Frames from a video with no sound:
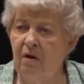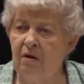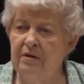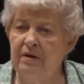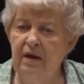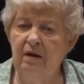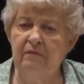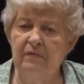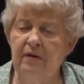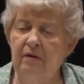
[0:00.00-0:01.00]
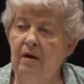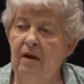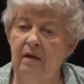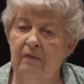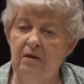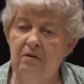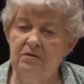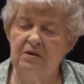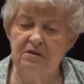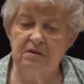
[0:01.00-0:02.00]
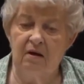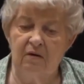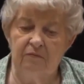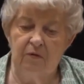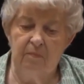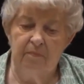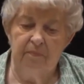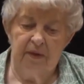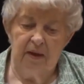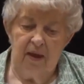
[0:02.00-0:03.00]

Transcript: so hard to get over there. They use this styrofoam.